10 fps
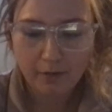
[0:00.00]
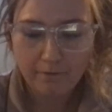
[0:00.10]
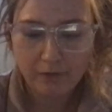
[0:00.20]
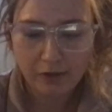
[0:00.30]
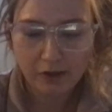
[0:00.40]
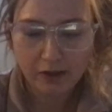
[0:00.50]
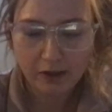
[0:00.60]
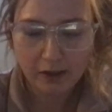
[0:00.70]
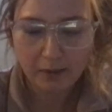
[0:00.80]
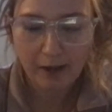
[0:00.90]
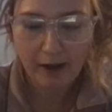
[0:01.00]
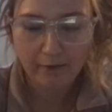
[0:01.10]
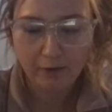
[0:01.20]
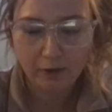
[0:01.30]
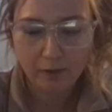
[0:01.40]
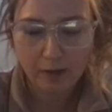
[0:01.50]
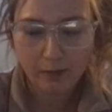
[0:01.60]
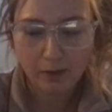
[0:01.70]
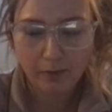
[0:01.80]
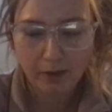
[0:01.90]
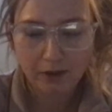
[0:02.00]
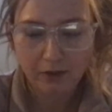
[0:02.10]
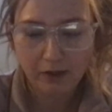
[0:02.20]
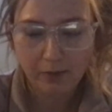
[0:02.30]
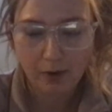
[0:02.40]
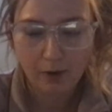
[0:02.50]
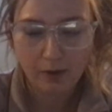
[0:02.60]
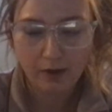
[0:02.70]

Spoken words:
fished in his pack for the paper and pencil he had brought,